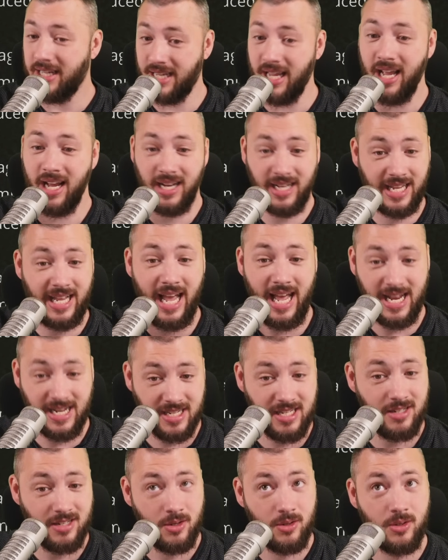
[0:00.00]

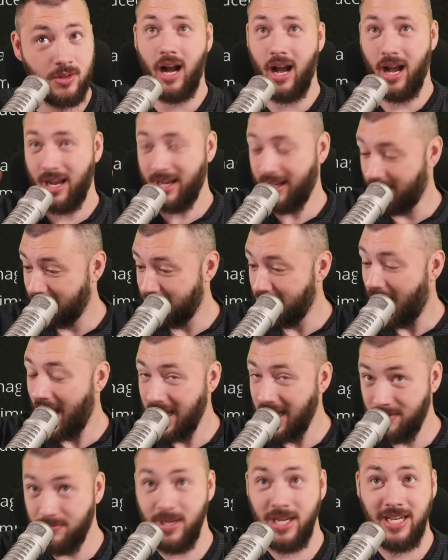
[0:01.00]
Again, like
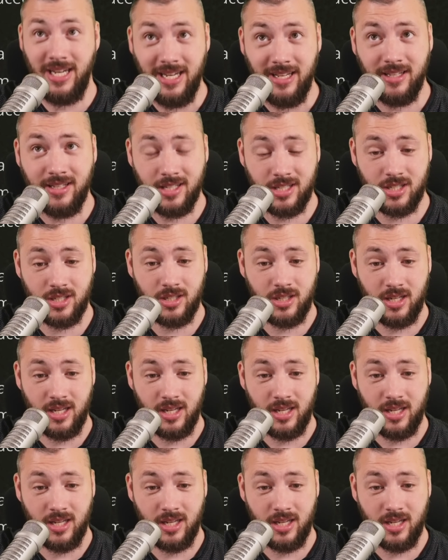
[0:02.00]
9 minions,